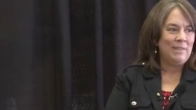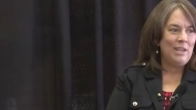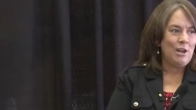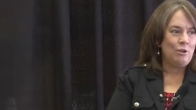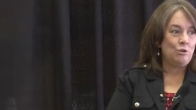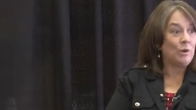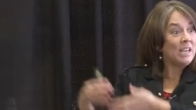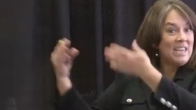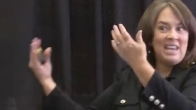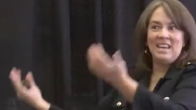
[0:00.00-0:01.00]
you know,
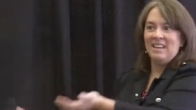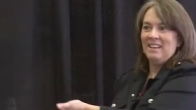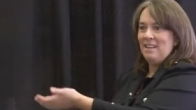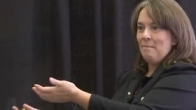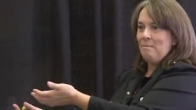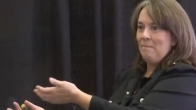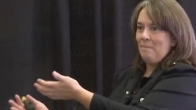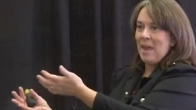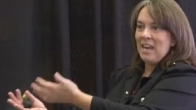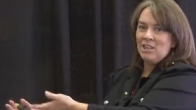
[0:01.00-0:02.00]
drinking,
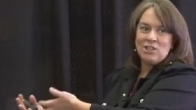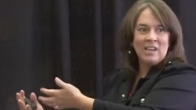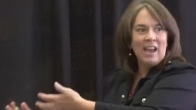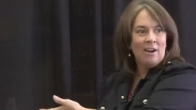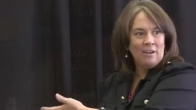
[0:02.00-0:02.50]
managing